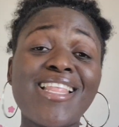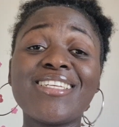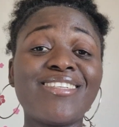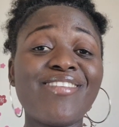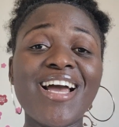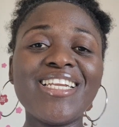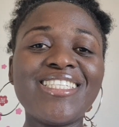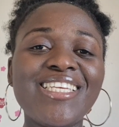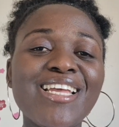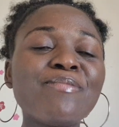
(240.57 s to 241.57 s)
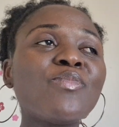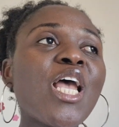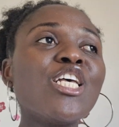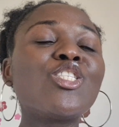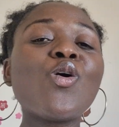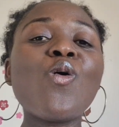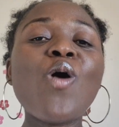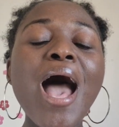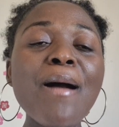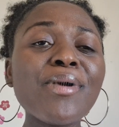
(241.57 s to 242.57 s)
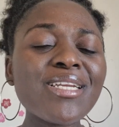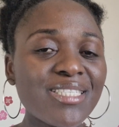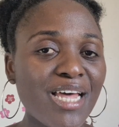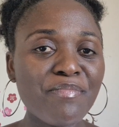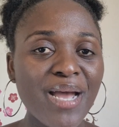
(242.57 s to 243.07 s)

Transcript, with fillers: that's the reality. So I'm going to start